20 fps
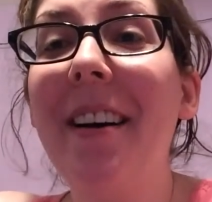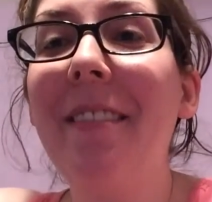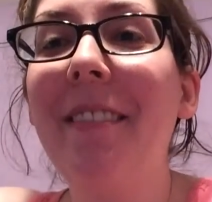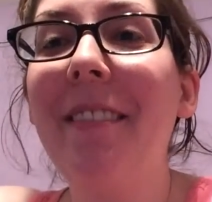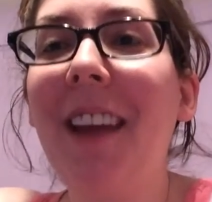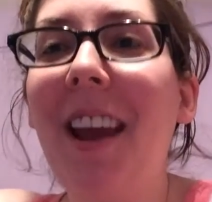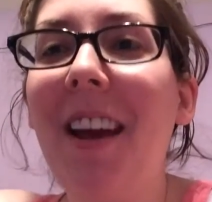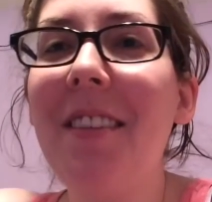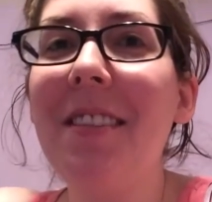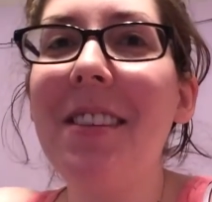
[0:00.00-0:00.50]

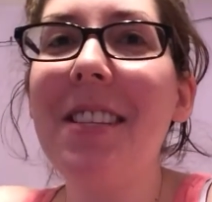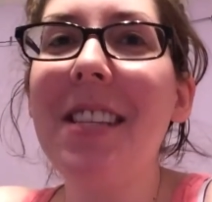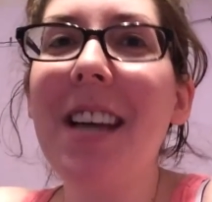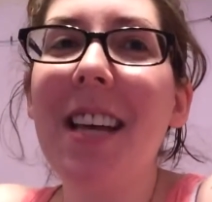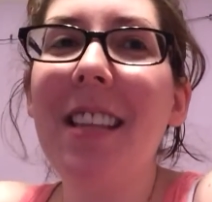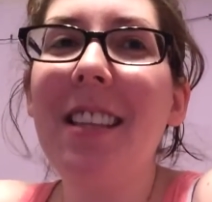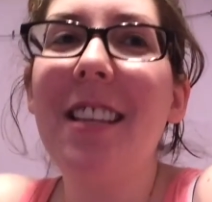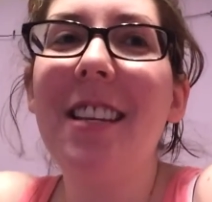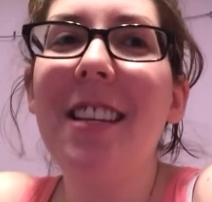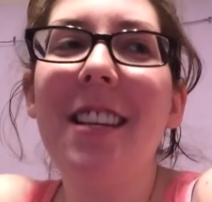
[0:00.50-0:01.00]
when I was
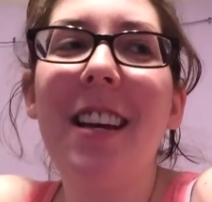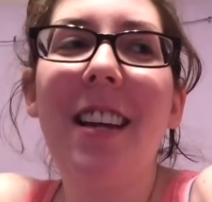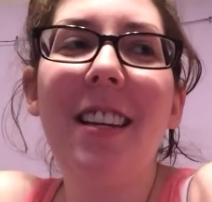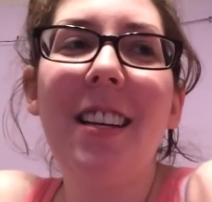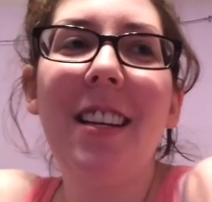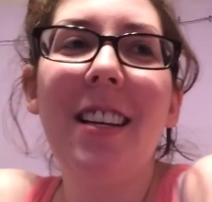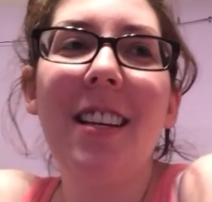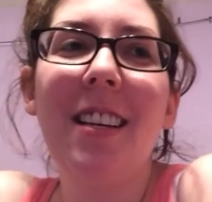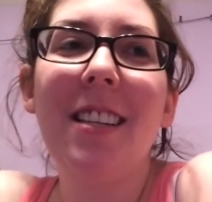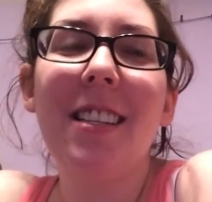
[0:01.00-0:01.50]
at the
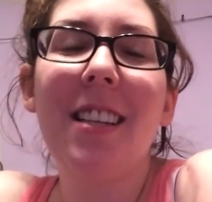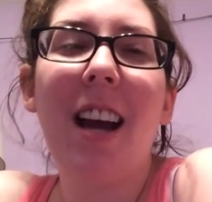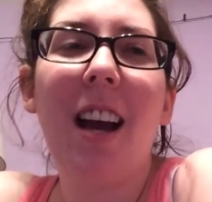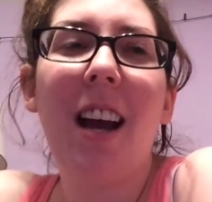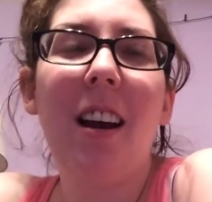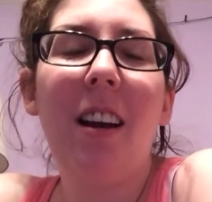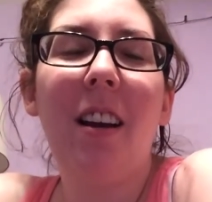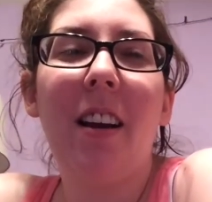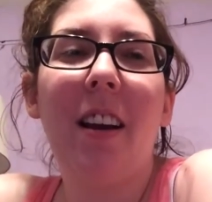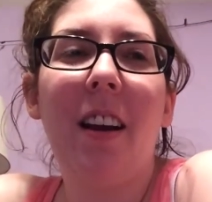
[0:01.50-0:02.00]
dentist,
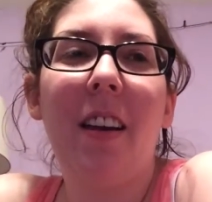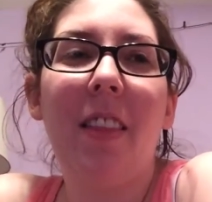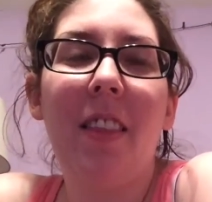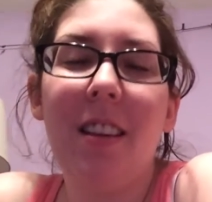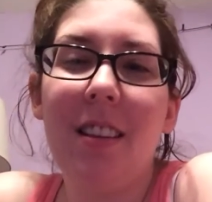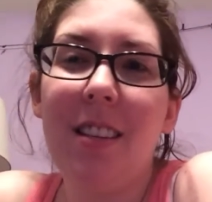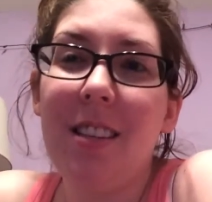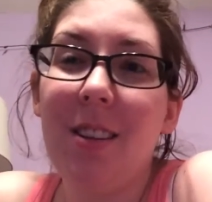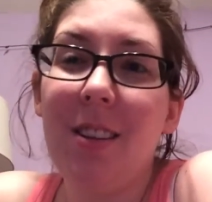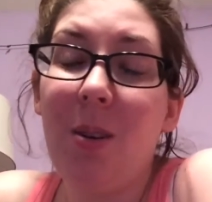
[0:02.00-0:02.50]
or
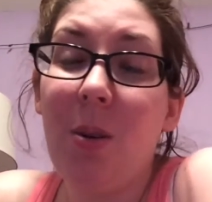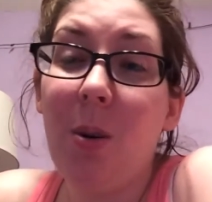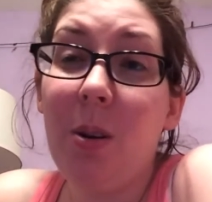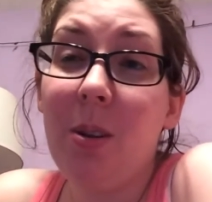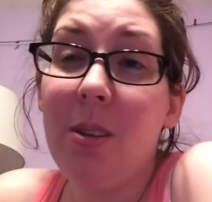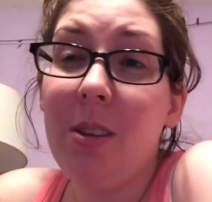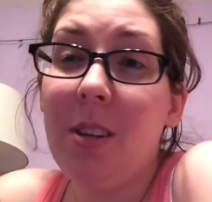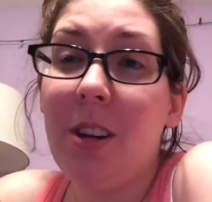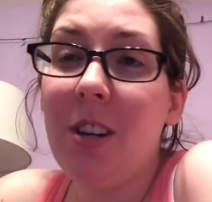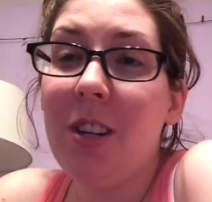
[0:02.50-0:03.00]
this oral
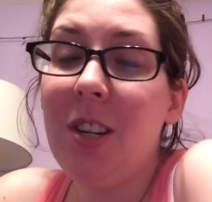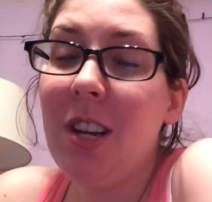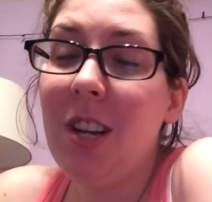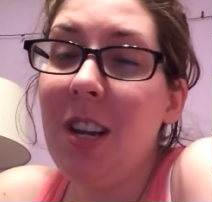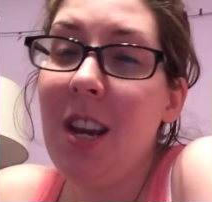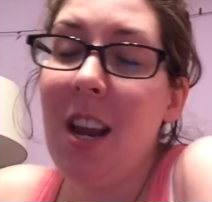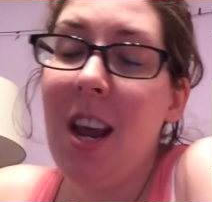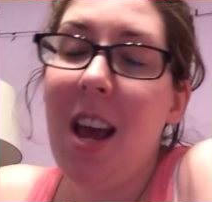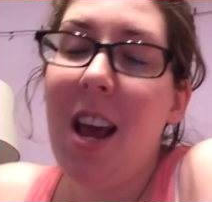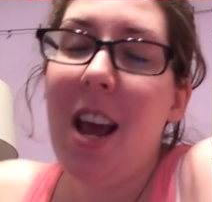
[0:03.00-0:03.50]

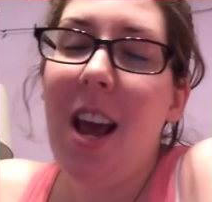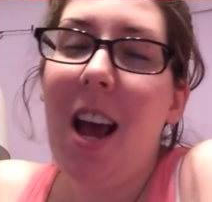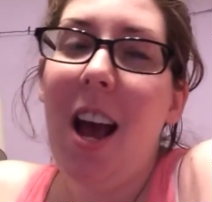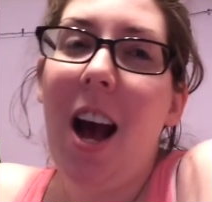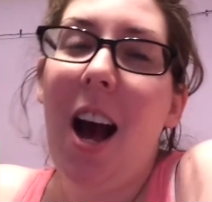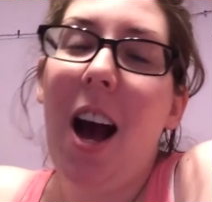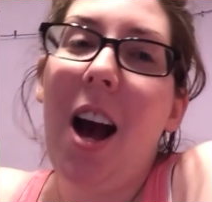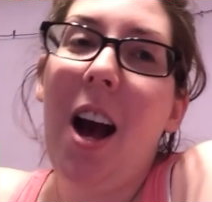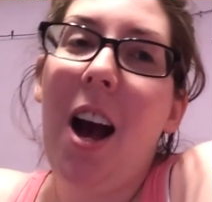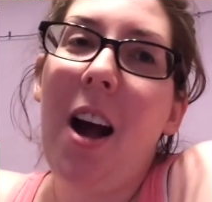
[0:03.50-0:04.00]
surgeon,
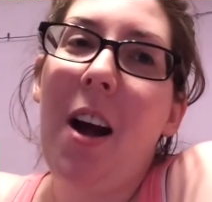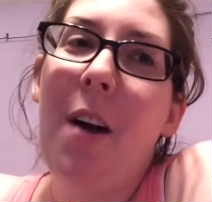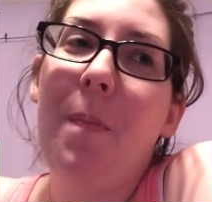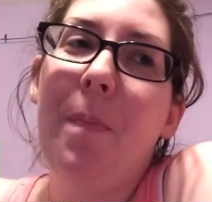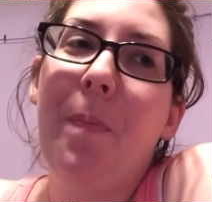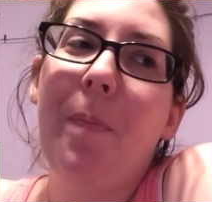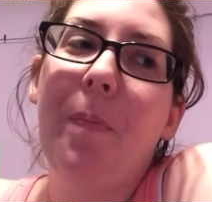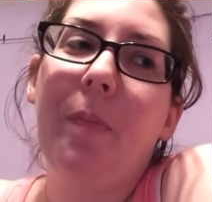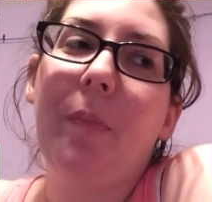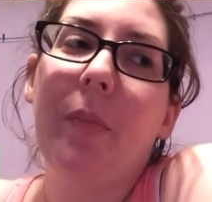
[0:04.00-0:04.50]

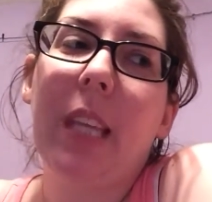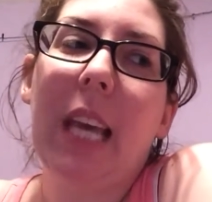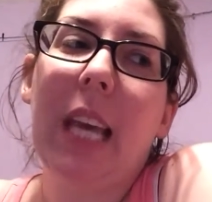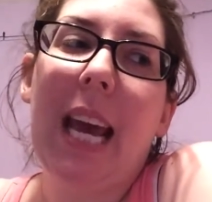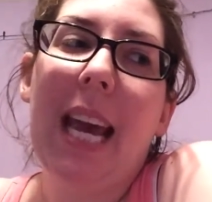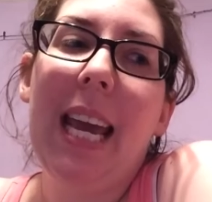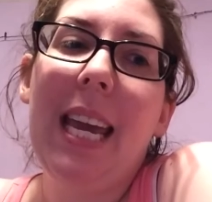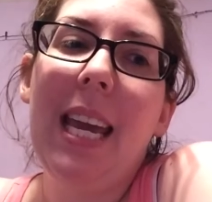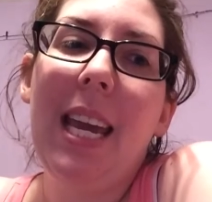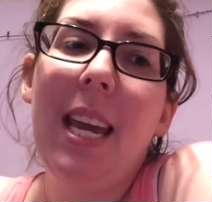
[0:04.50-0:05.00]
um,
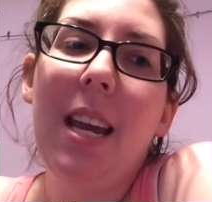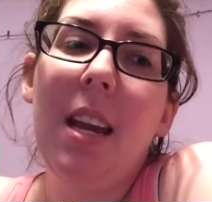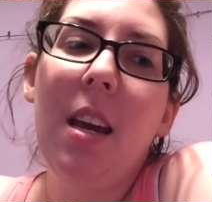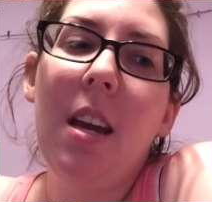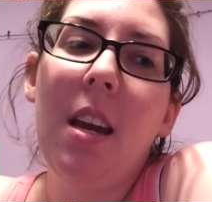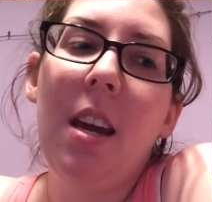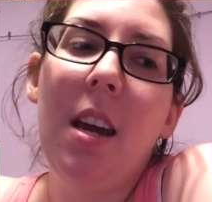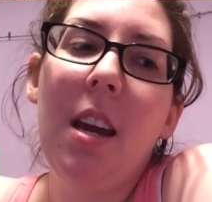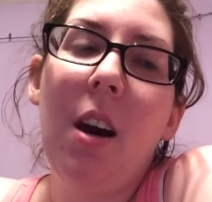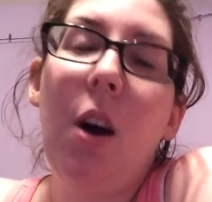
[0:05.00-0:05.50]

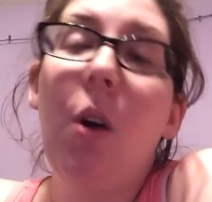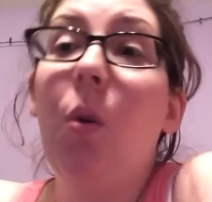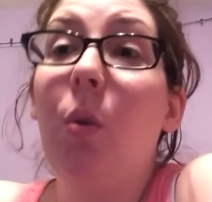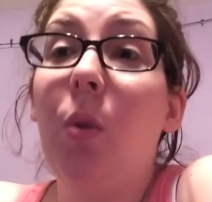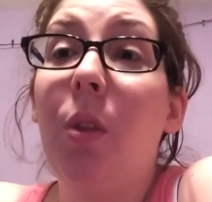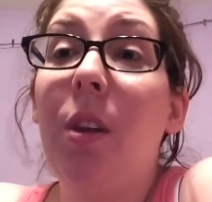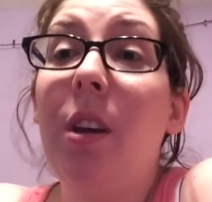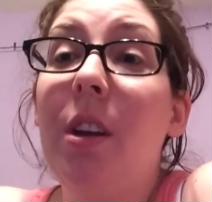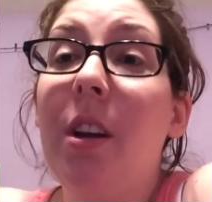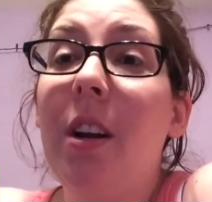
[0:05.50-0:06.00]
he, oh,
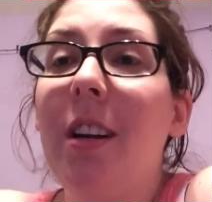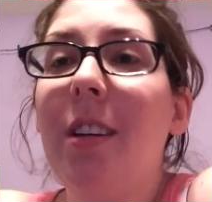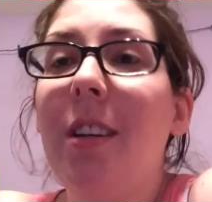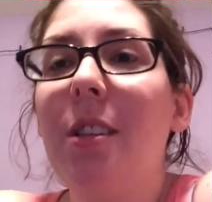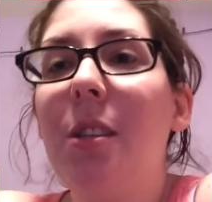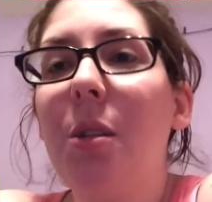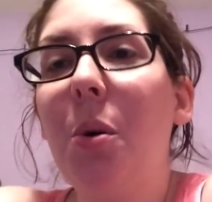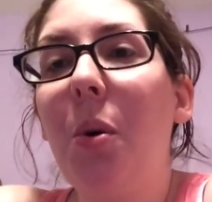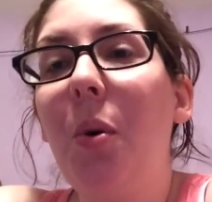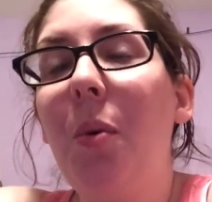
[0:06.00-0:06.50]
the nurse
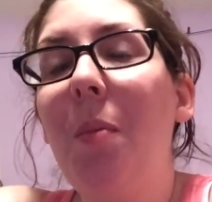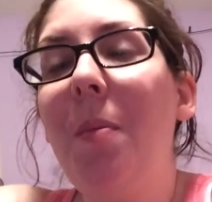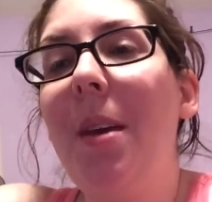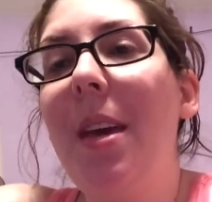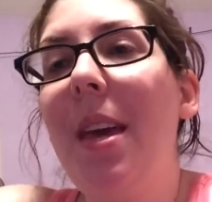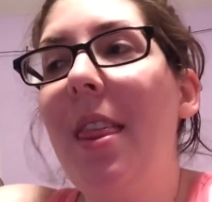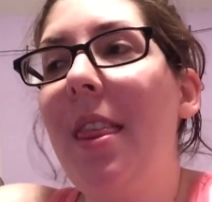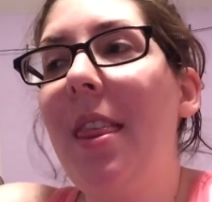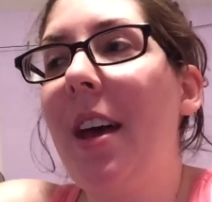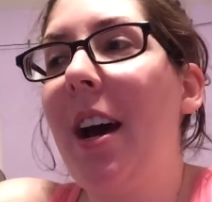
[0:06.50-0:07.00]
told
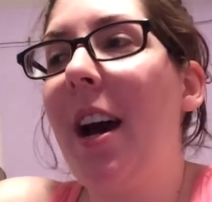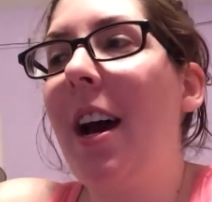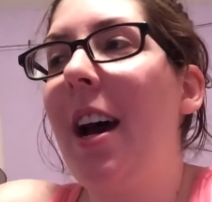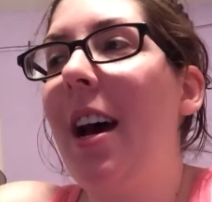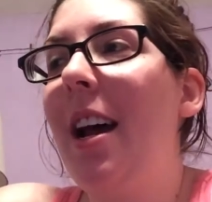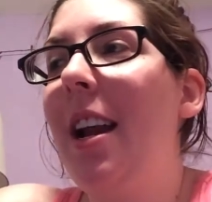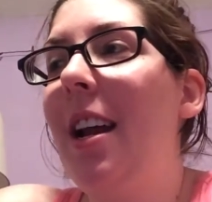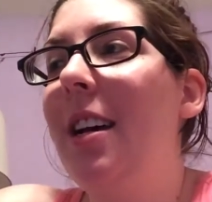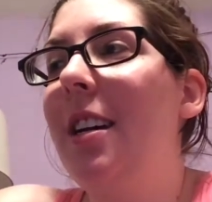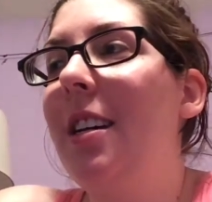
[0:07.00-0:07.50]
me
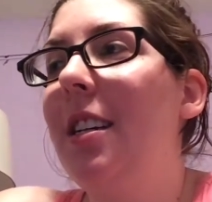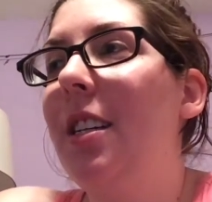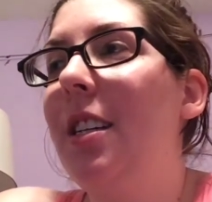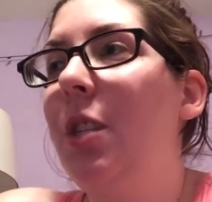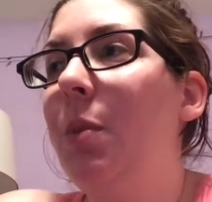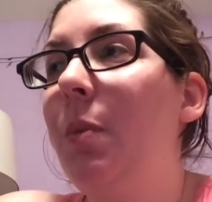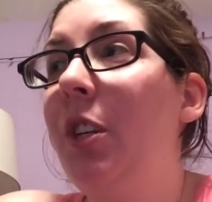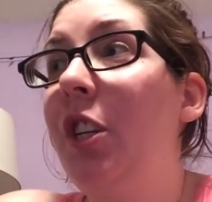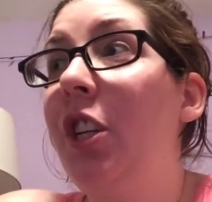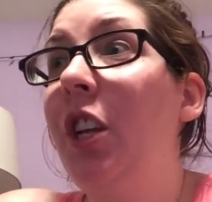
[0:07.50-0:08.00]
that
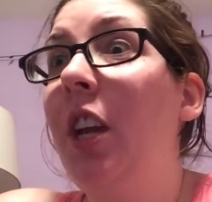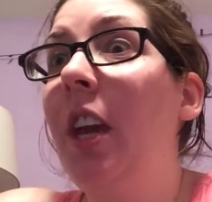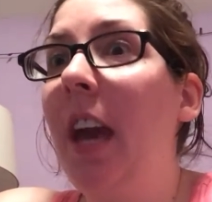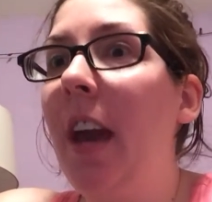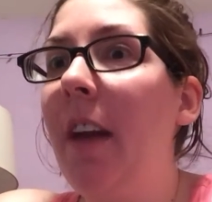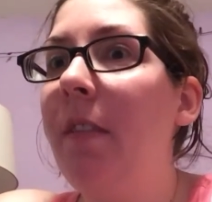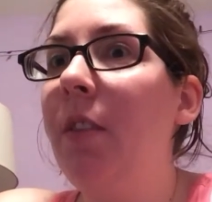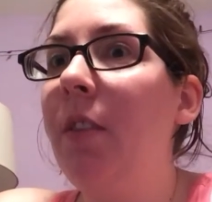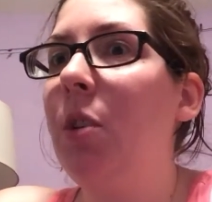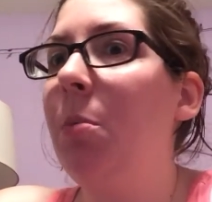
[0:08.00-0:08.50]
she, when she
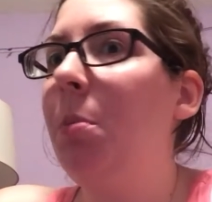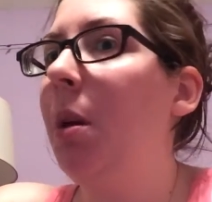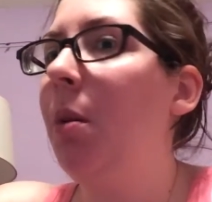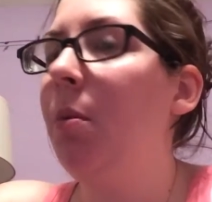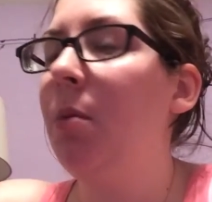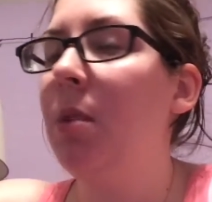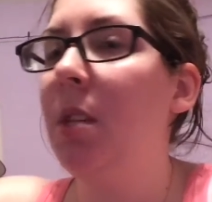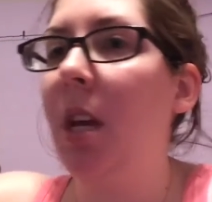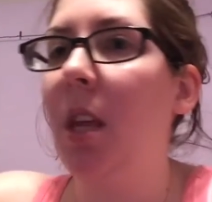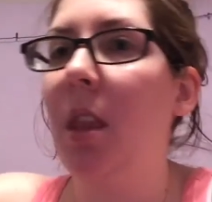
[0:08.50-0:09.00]
gave it to me, it
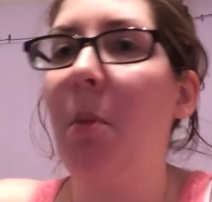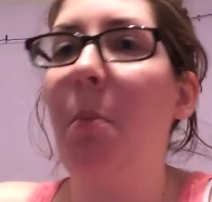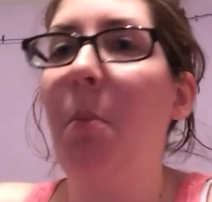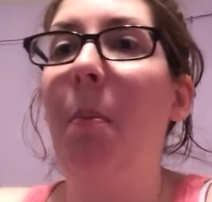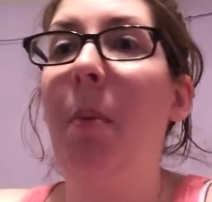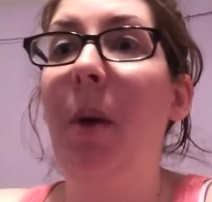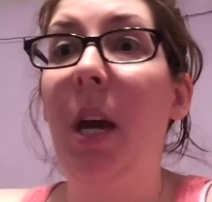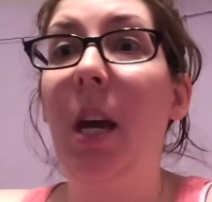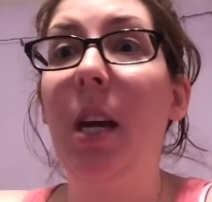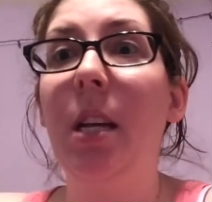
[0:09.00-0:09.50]
was like the
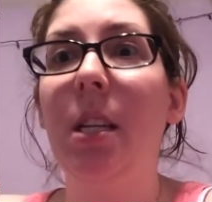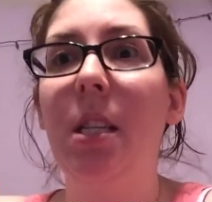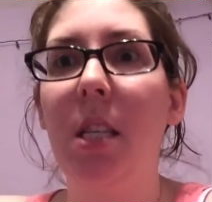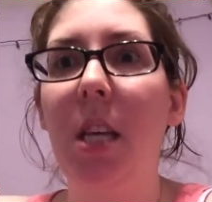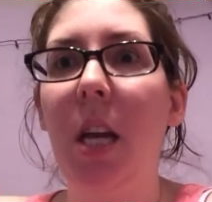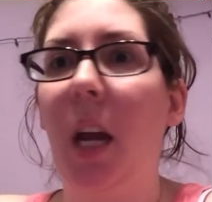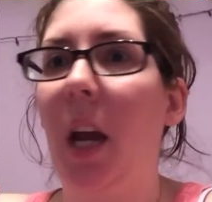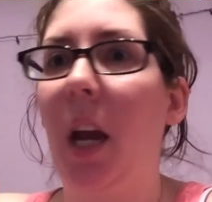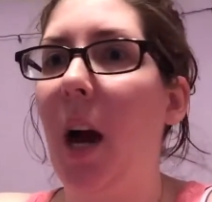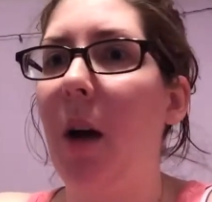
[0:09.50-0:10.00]
biggest
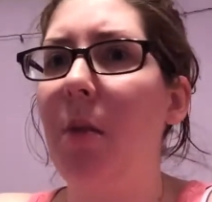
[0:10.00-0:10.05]
thing.